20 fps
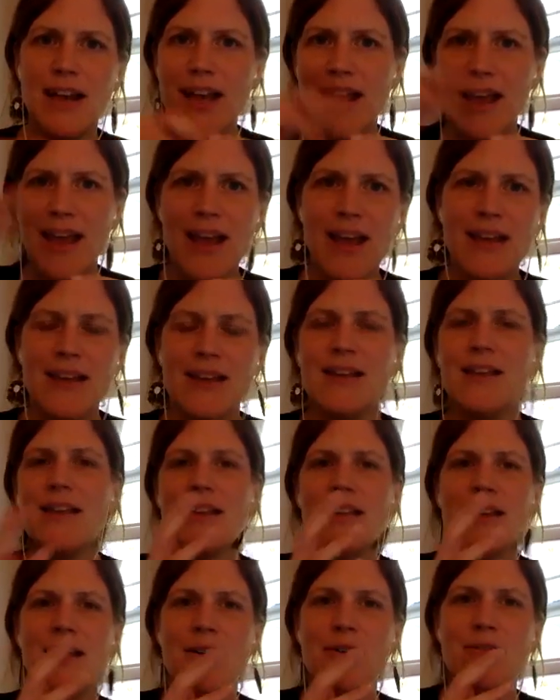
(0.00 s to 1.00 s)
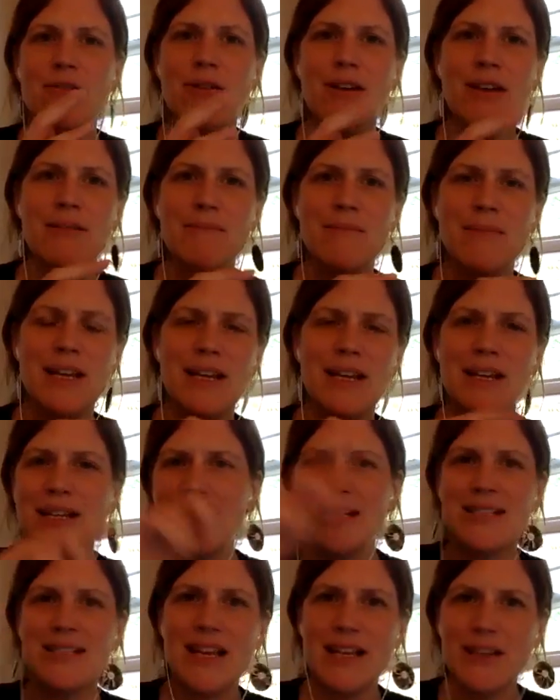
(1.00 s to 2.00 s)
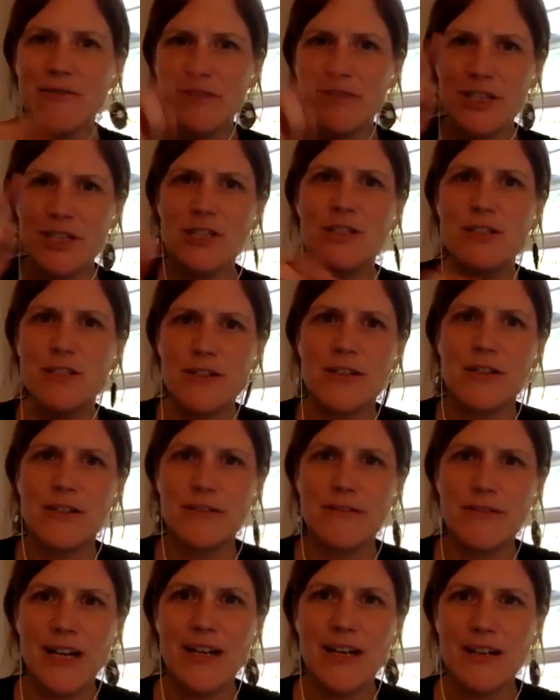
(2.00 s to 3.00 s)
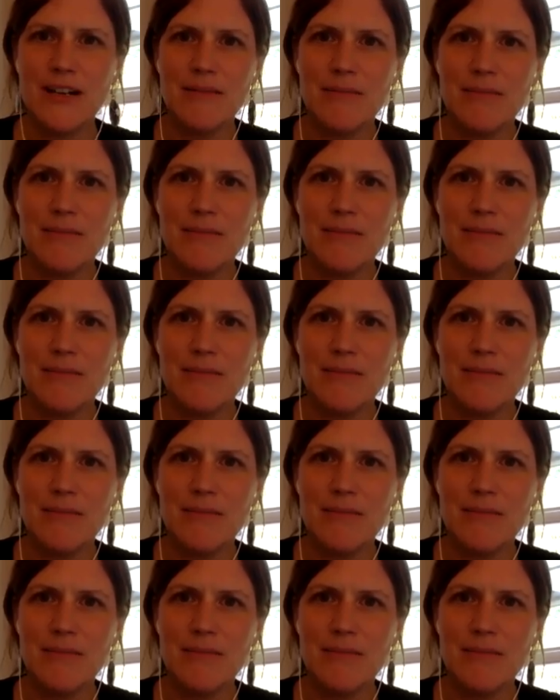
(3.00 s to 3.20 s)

and it's like a vicious circle, right?